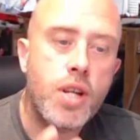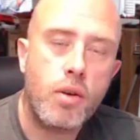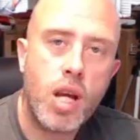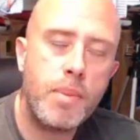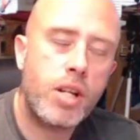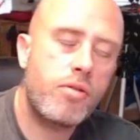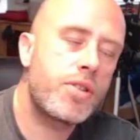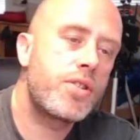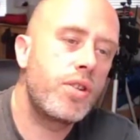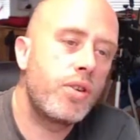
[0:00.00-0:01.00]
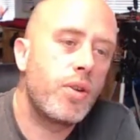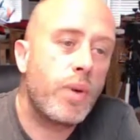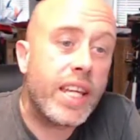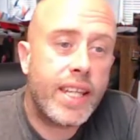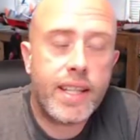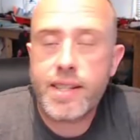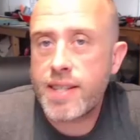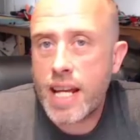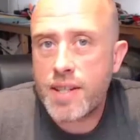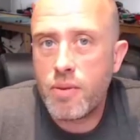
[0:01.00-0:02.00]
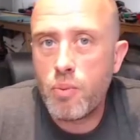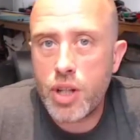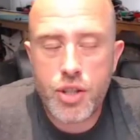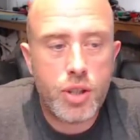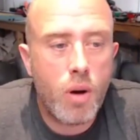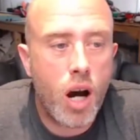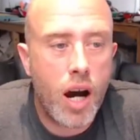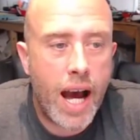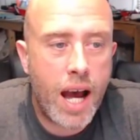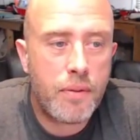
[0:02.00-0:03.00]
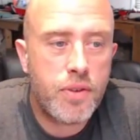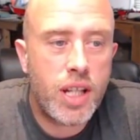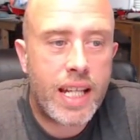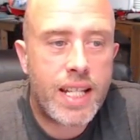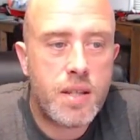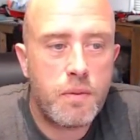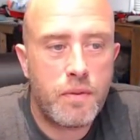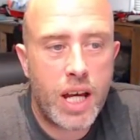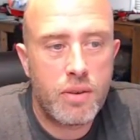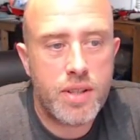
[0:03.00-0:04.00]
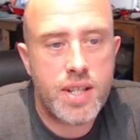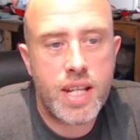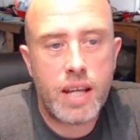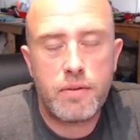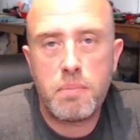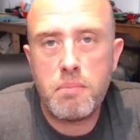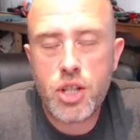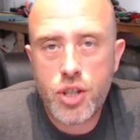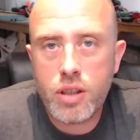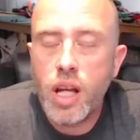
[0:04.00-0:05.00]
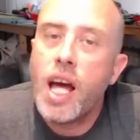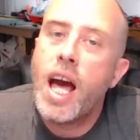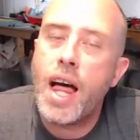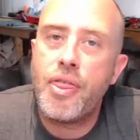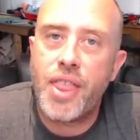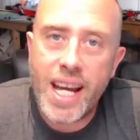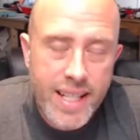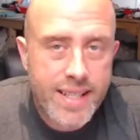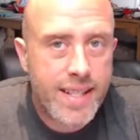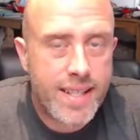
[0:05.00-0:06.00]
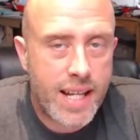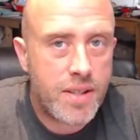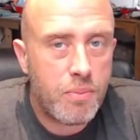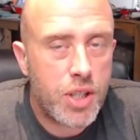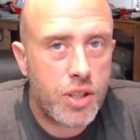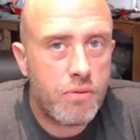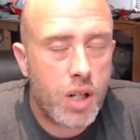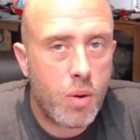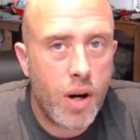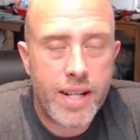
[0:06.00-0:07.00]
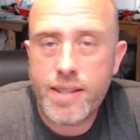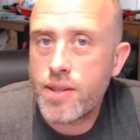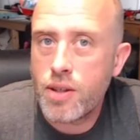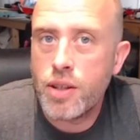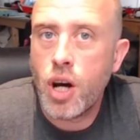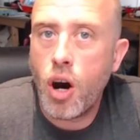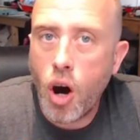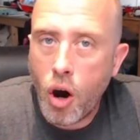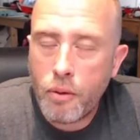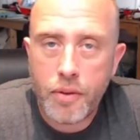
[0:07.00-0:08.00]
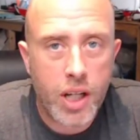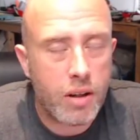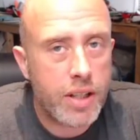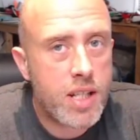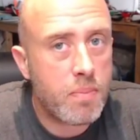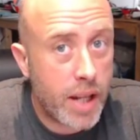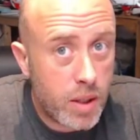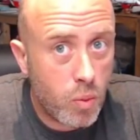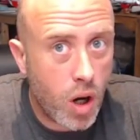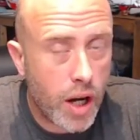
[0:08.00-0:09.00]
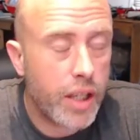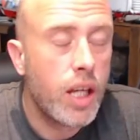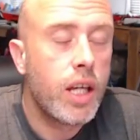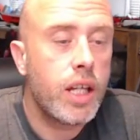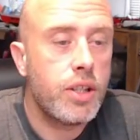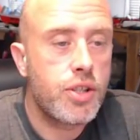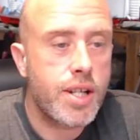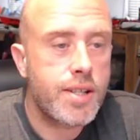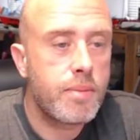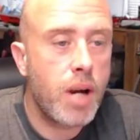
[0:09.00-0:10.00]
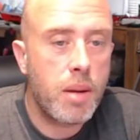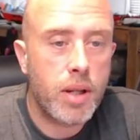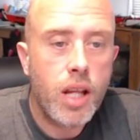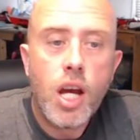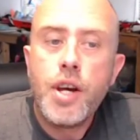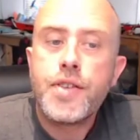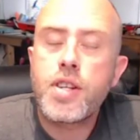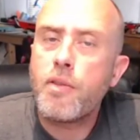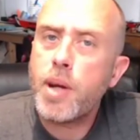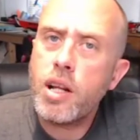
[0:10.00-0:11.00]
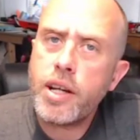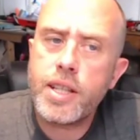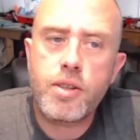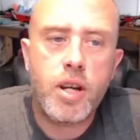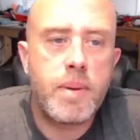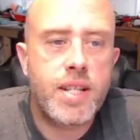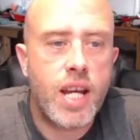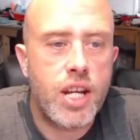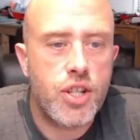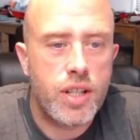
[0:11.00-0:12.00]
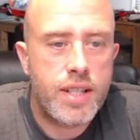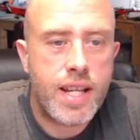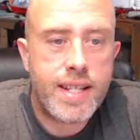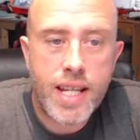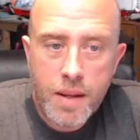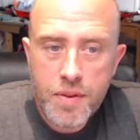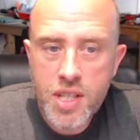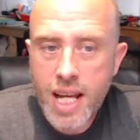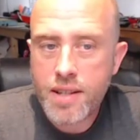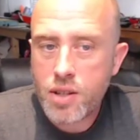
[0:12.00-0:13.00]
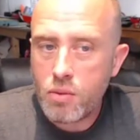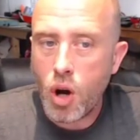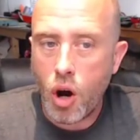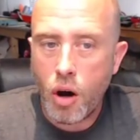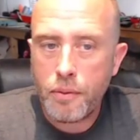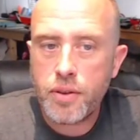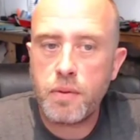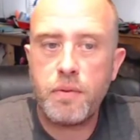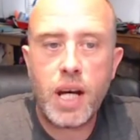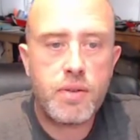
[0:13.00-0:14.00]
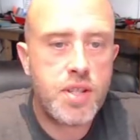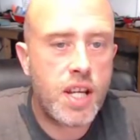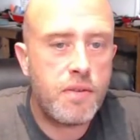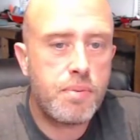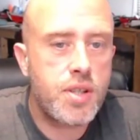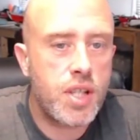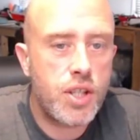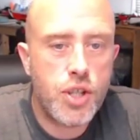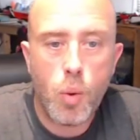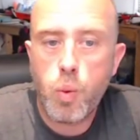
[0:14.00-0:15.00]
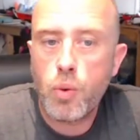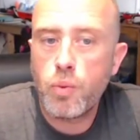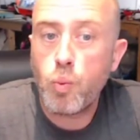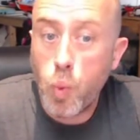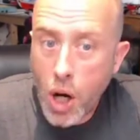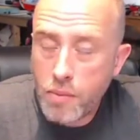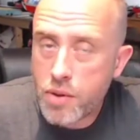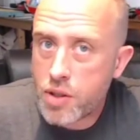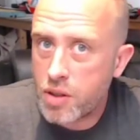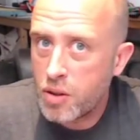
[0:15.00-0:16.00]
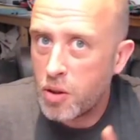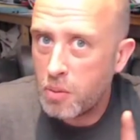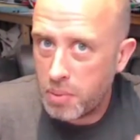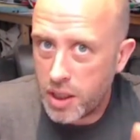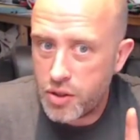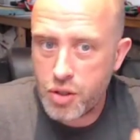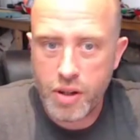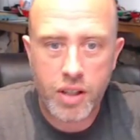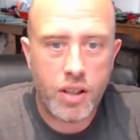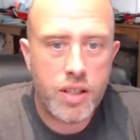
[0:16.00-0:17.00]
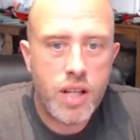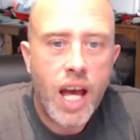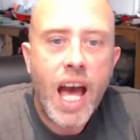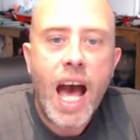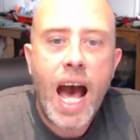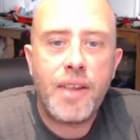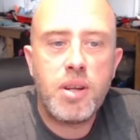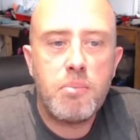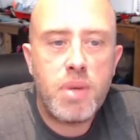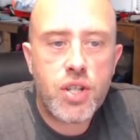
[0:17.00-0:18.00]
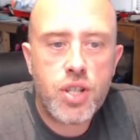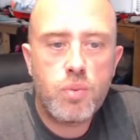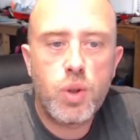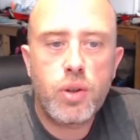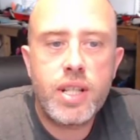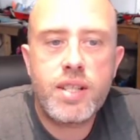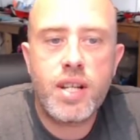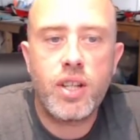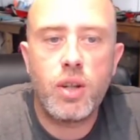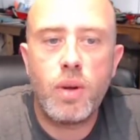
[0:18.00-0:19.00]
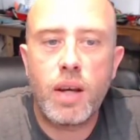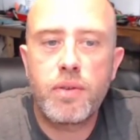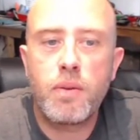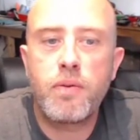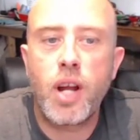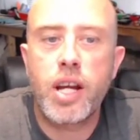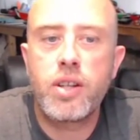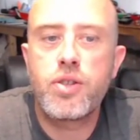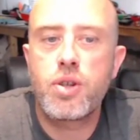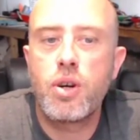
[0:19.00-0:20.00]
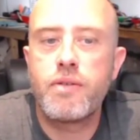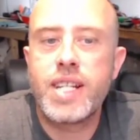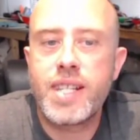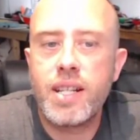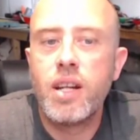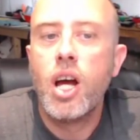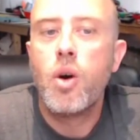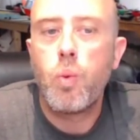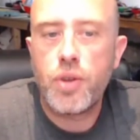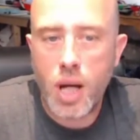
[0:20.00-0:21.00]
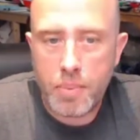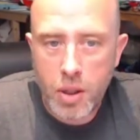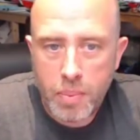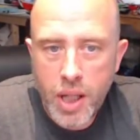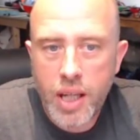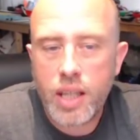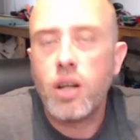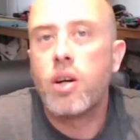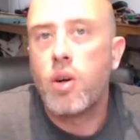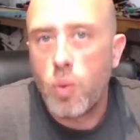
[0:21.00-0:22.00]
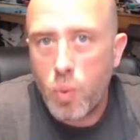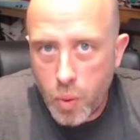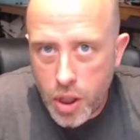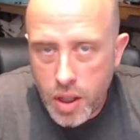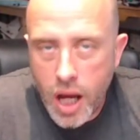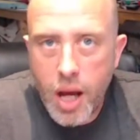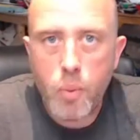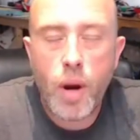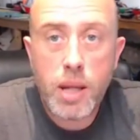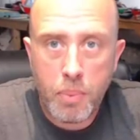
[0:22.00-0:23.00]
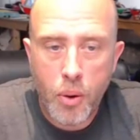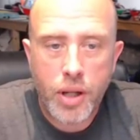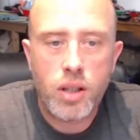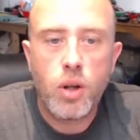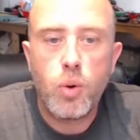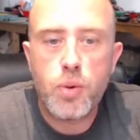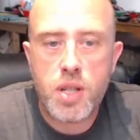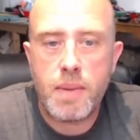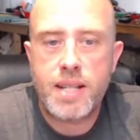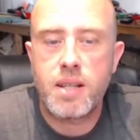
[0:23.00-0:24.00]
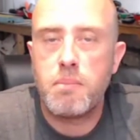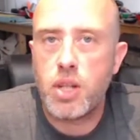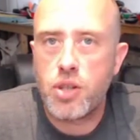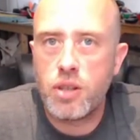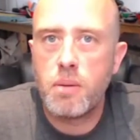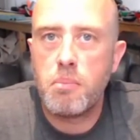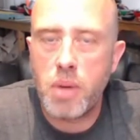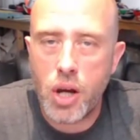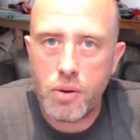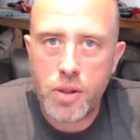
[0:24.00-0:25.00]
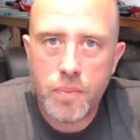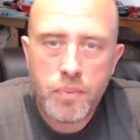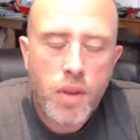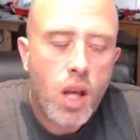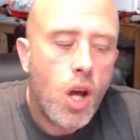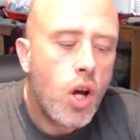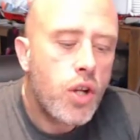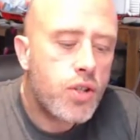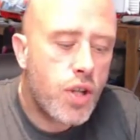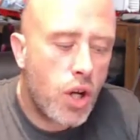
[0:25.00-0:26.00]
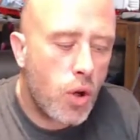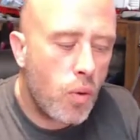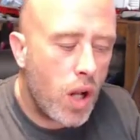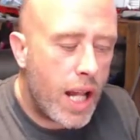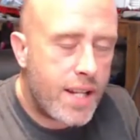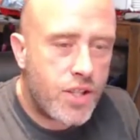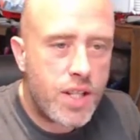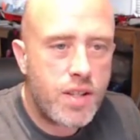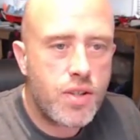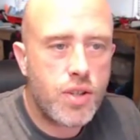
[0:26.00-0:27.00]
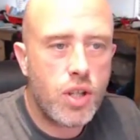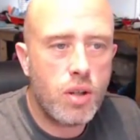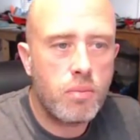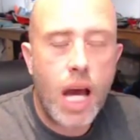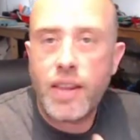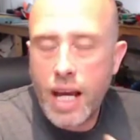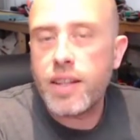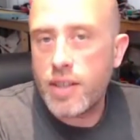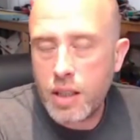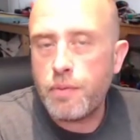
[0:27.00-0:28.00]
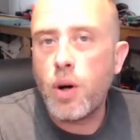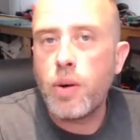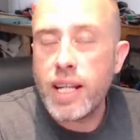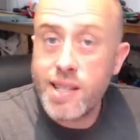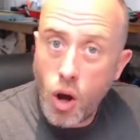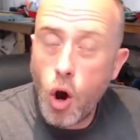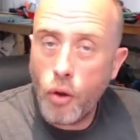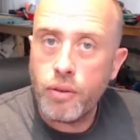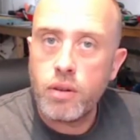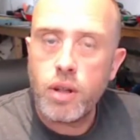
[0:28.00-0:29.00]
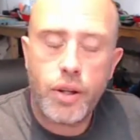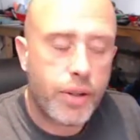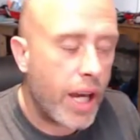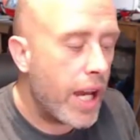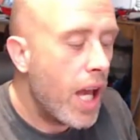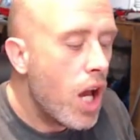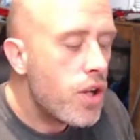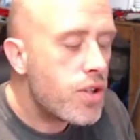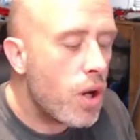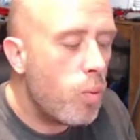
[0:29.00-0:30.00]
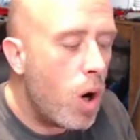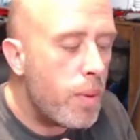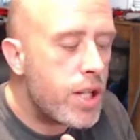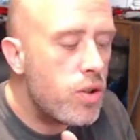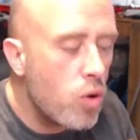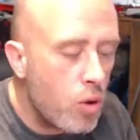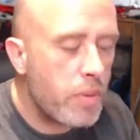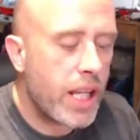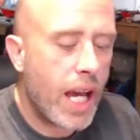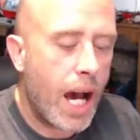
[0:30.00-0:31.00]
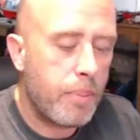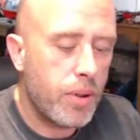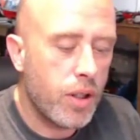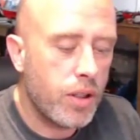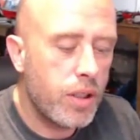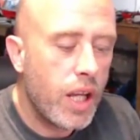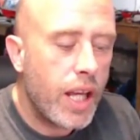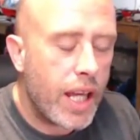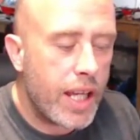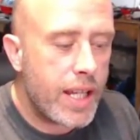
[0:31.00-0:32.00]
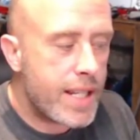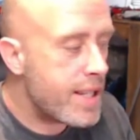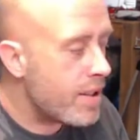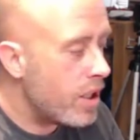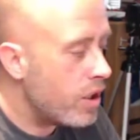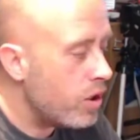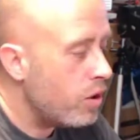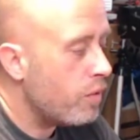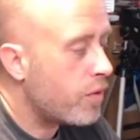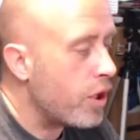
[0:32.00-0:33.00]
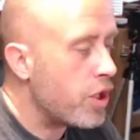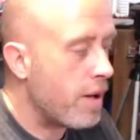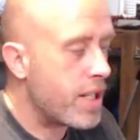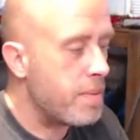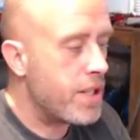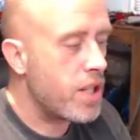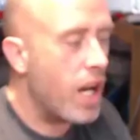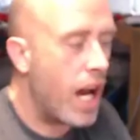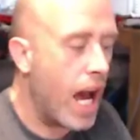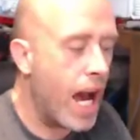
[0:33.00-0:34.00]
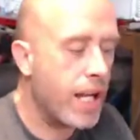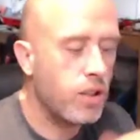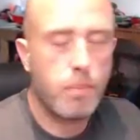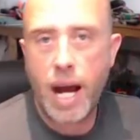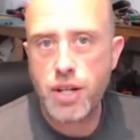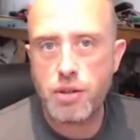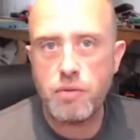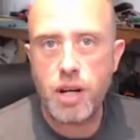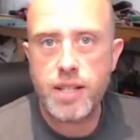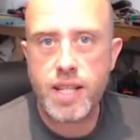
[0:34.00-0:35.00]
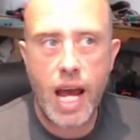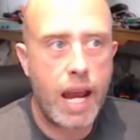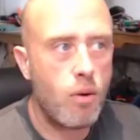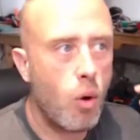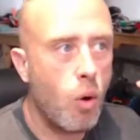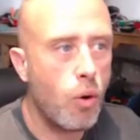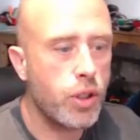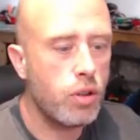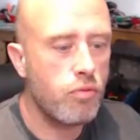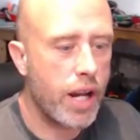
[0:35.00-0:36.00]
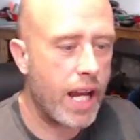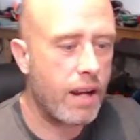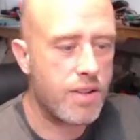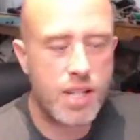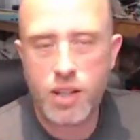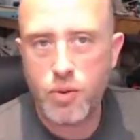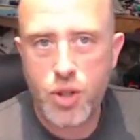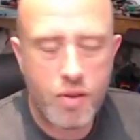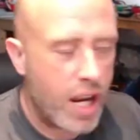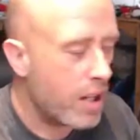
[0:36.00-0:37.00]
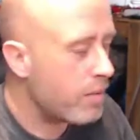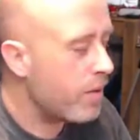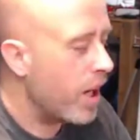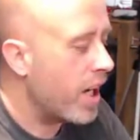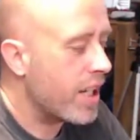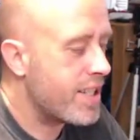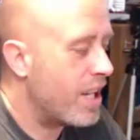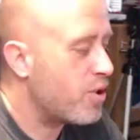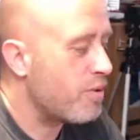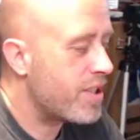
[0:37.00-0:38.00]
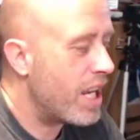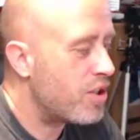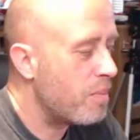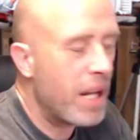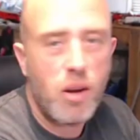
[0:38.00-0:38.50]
So coming across to the wiki, the setting which you are after is fail safe mission, and that is the setting which you require to turn off, and I'll explain why in just a moment. So if we look at the documentation, it says if set to off, the failsafe procedure will won't be triggered and the mission will continue if the flight controller is in WP, uh, waypoint, automatic mission mode. So let's just assume, and, and the default is on okay? So what would normally happen is that you've got your transmitter and your battery runs out or you run out of signal strength, etc., uh, etc.